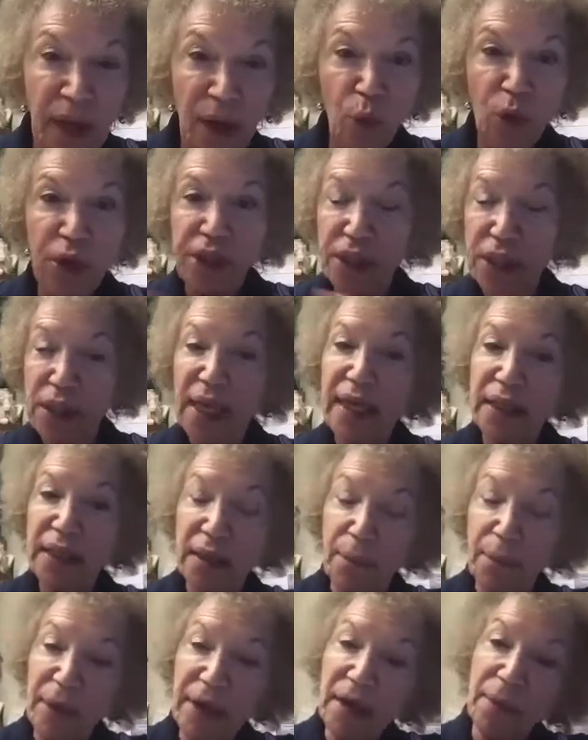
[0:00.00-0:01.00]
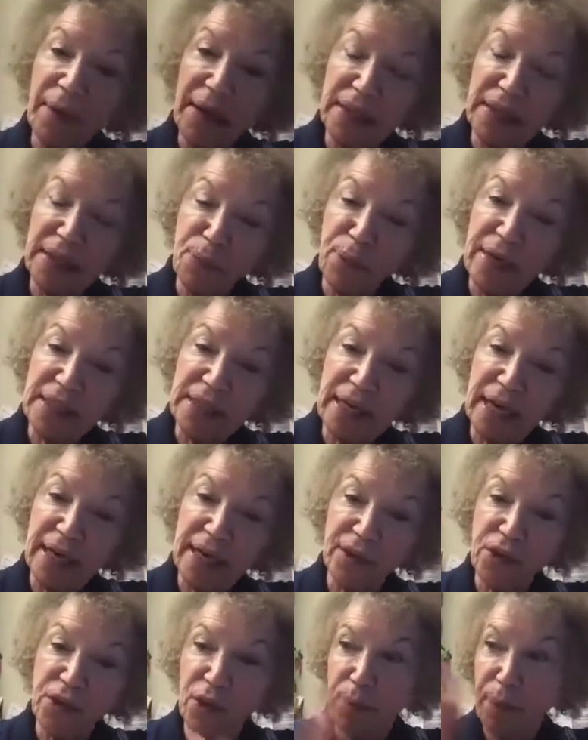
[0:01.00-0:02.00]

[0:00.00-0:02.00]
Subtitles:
which is not to minimize breast cancer,